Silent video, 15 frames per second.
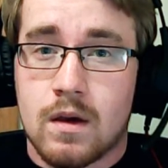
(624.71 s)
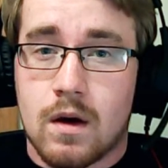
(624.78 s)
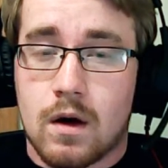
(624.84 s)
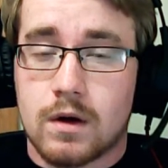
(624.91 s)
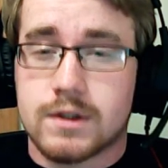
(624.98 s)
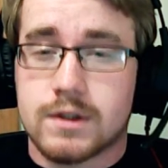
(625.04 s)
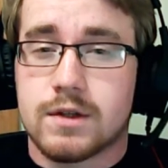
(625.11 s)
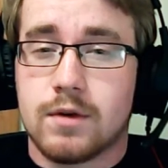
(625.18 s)

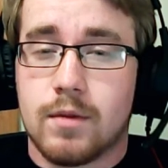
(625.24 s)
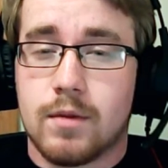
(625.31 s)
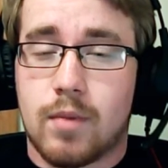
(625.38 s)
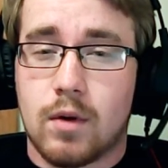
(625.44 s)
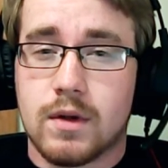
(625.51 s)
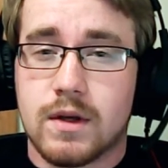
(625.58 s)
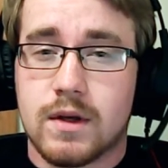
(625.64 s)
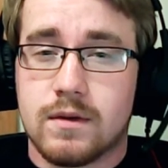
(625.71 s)
Also,
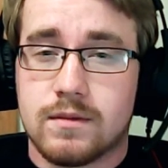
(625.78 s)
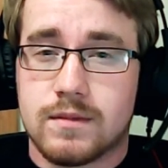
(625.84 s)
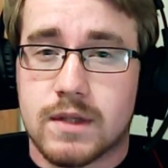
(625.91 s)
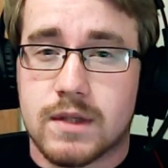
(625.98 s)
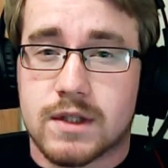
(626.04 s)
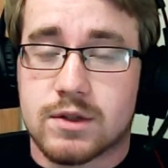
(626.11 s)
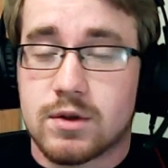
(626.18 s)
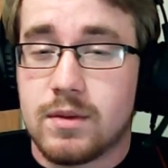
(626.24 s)
Napoleon
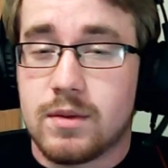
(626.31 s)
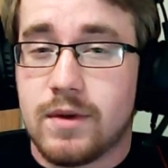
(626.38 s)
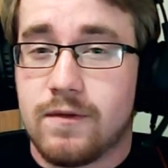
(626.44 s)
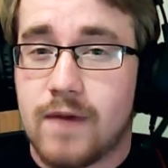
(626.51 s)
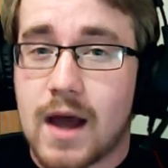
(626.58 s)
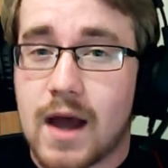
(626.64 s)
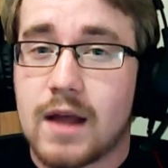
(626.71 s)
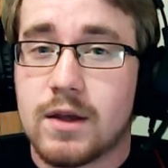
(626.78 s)
extremely
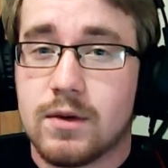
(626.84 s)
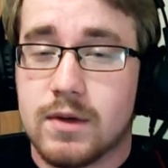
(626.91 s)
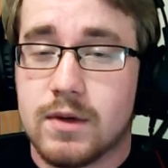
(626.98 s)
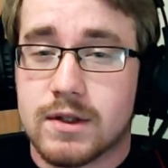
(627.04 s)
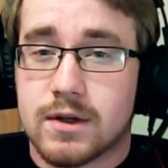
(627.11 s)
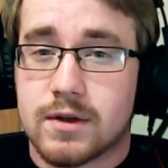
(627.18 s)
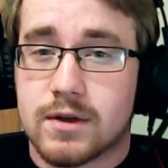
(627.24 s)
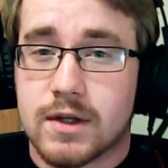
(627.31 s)
valued
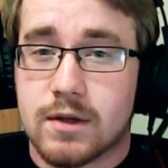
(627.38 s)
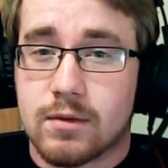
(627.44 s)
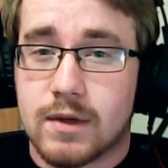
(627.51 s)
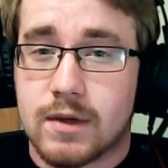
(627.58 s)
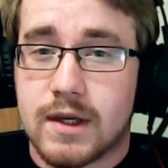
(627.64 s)
his artillery.